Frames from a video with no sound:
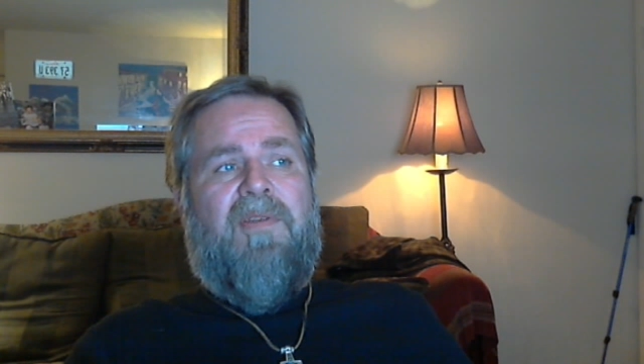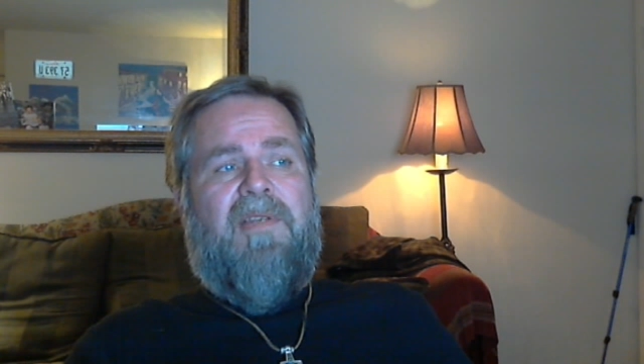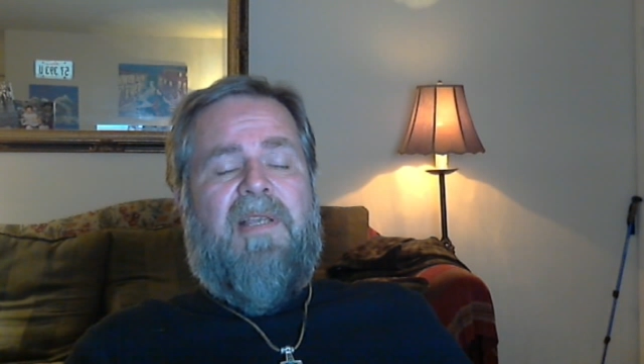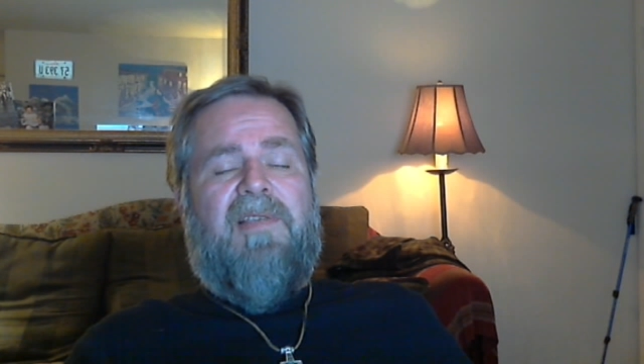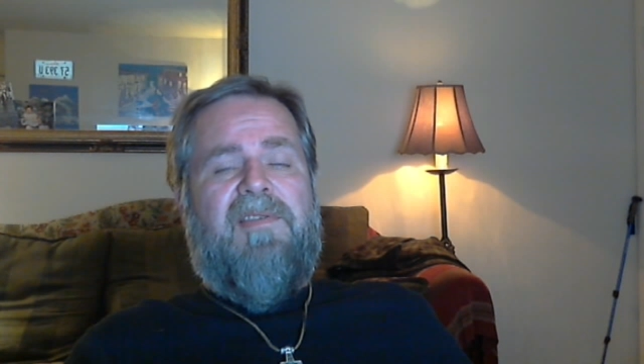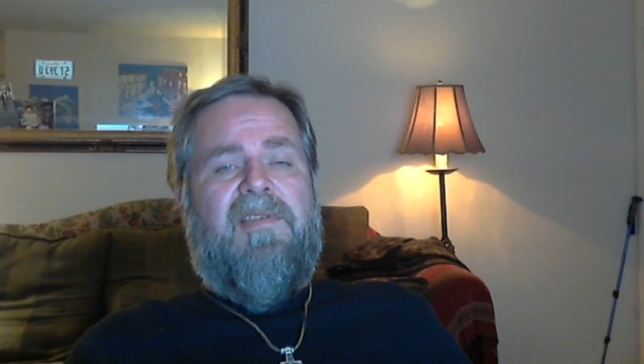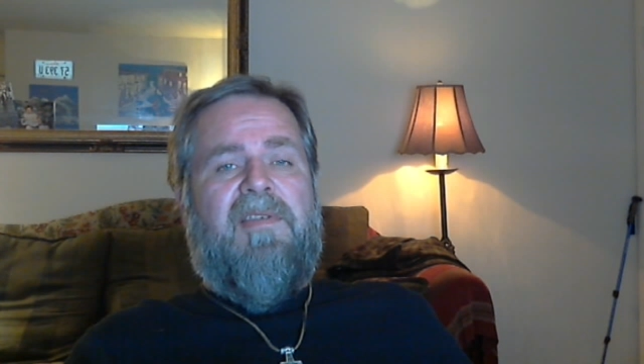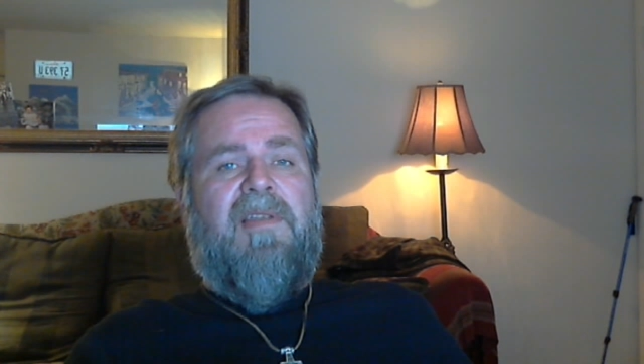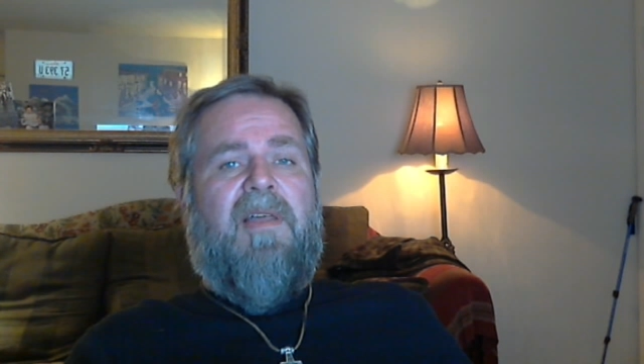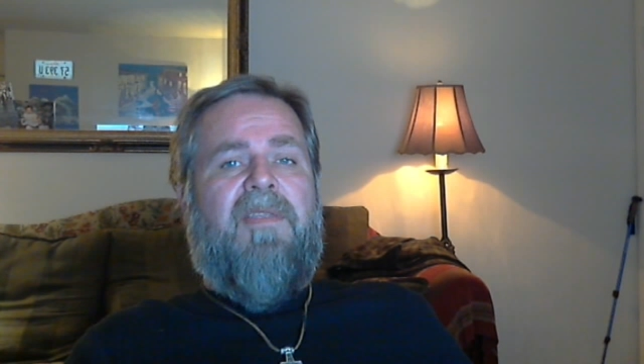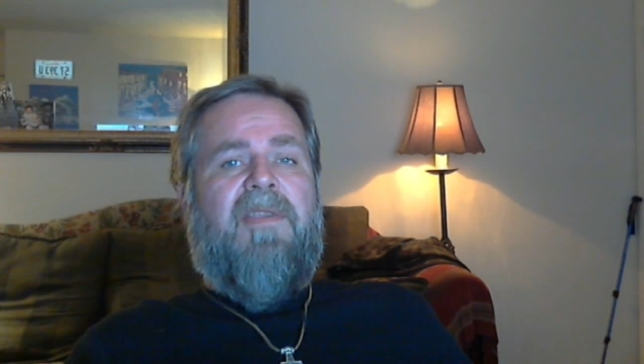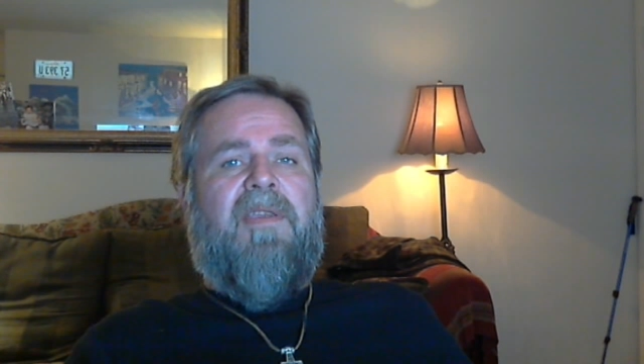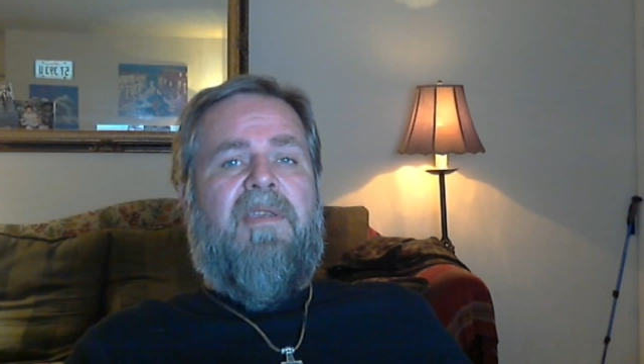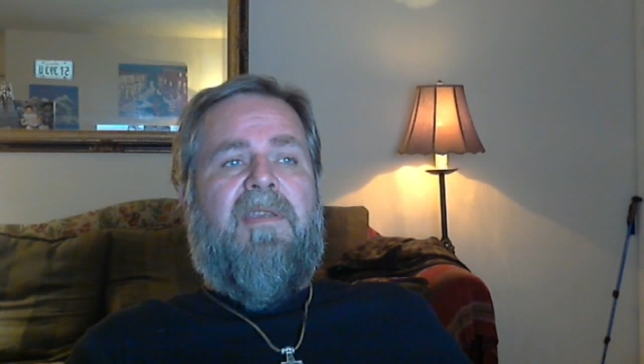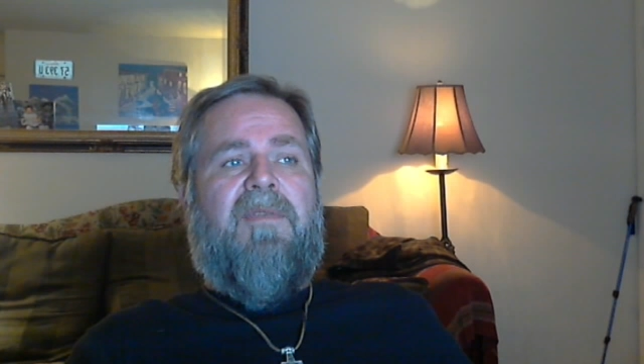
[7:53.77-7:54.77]
next to
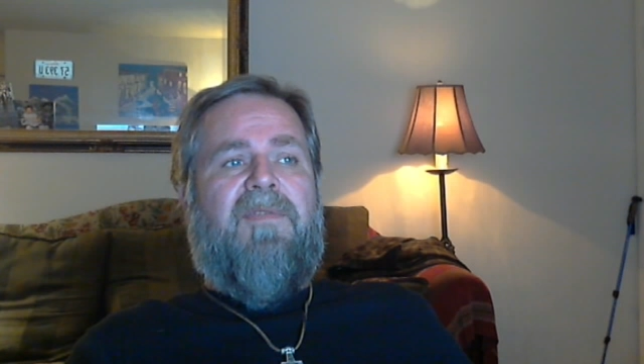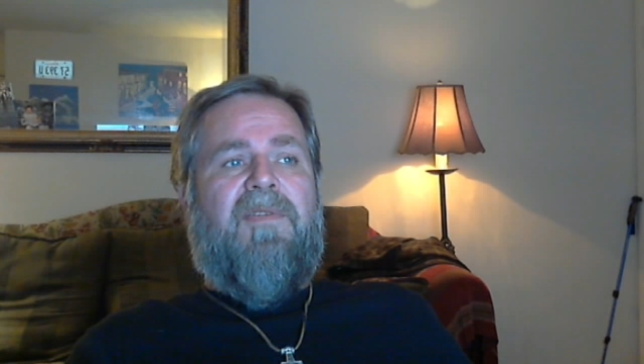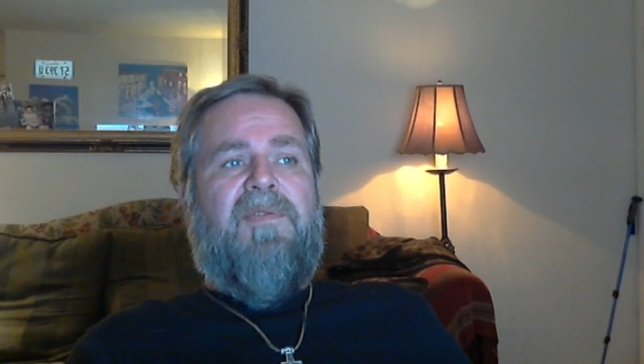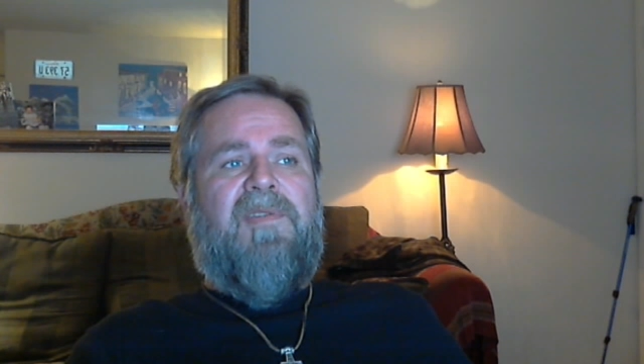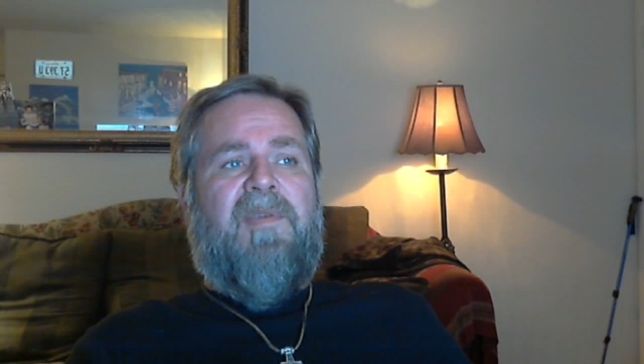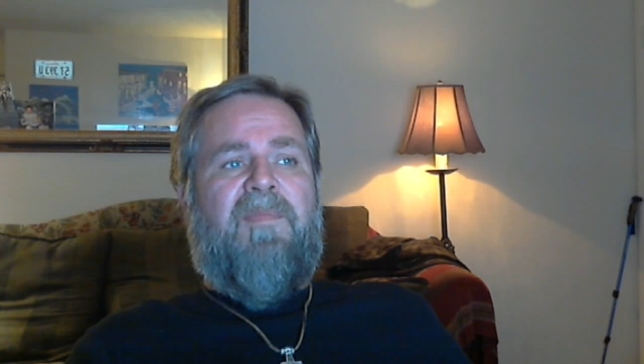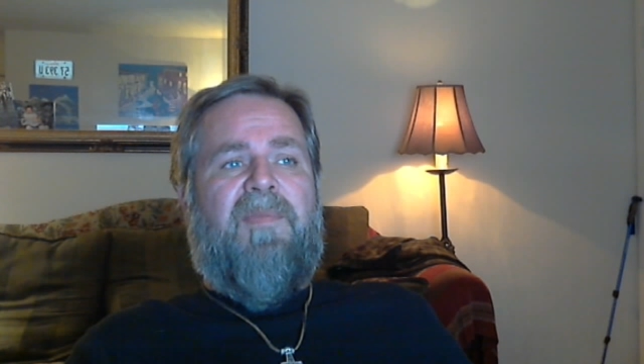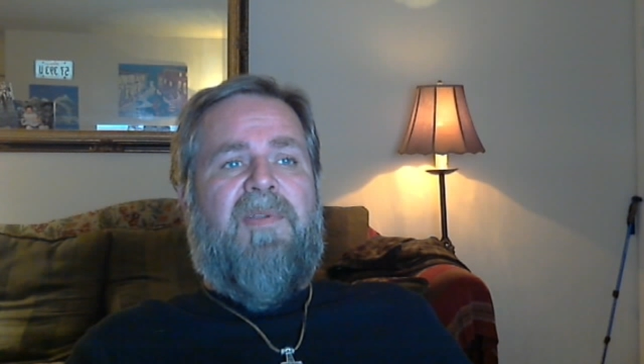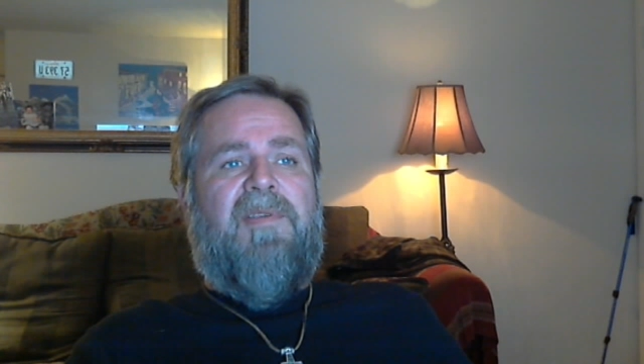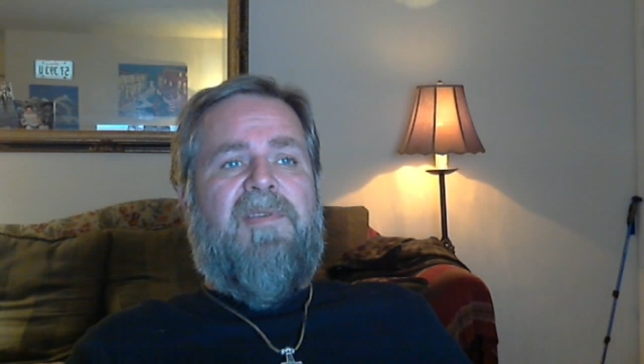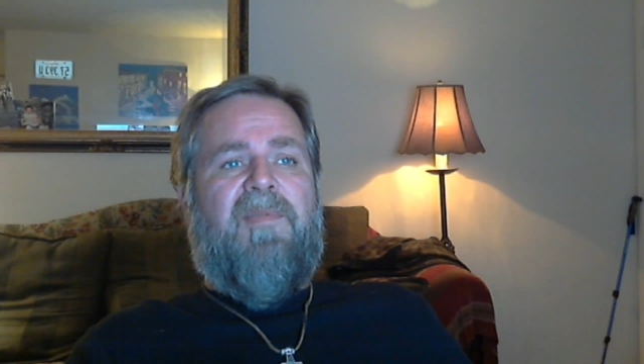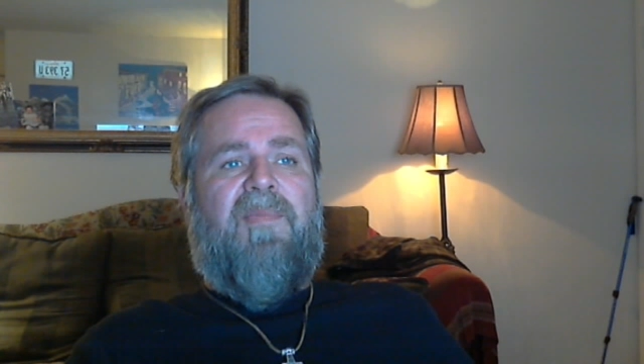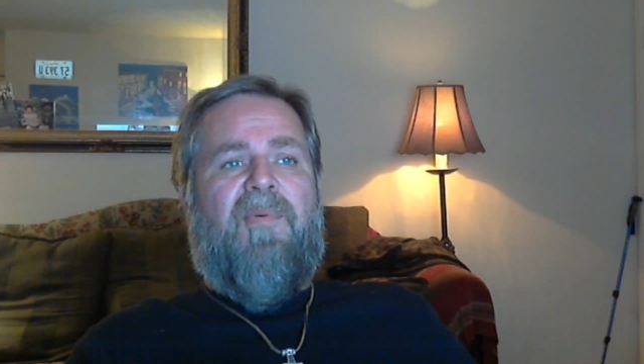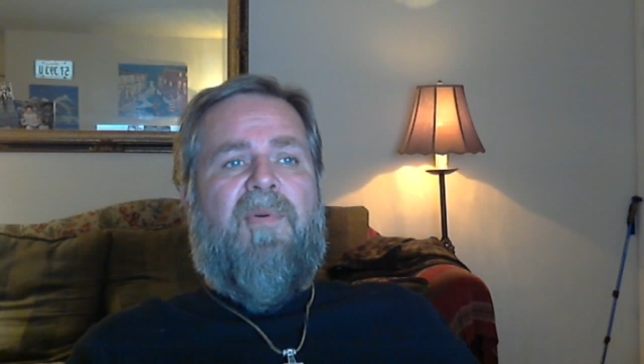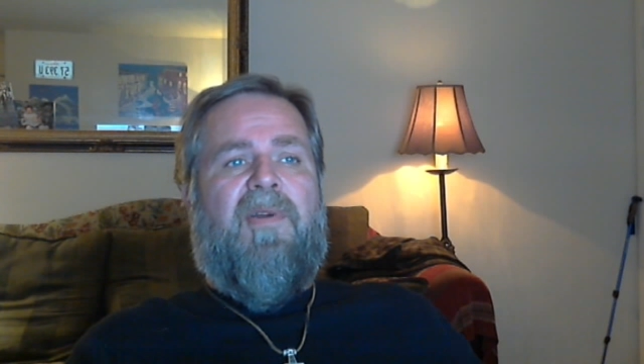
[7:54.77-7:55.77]
nothing if you simply
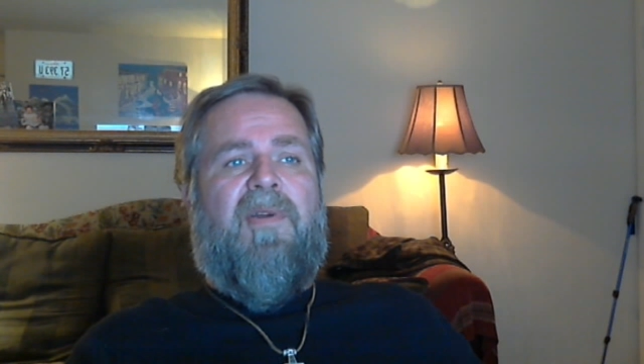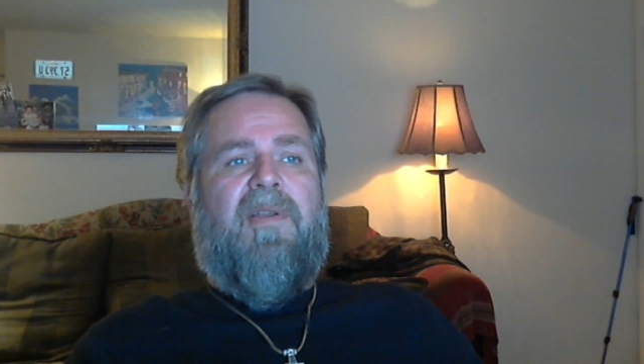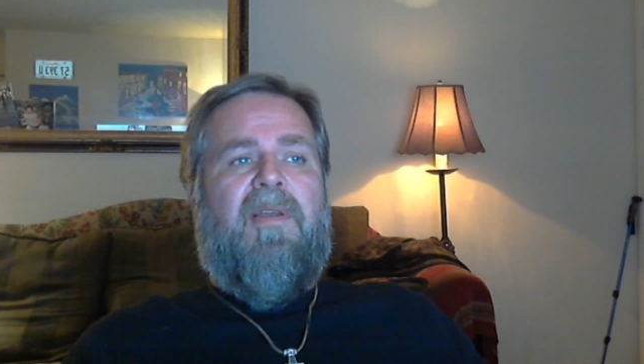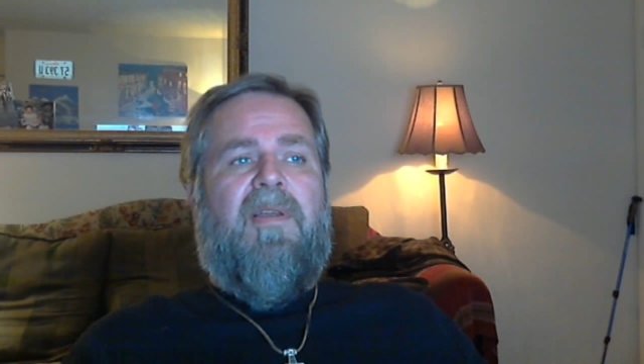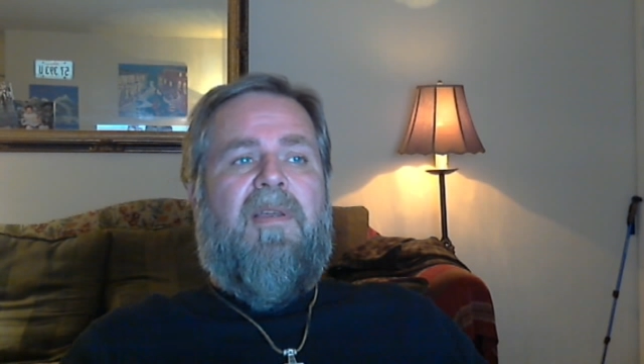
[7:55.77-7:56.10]
support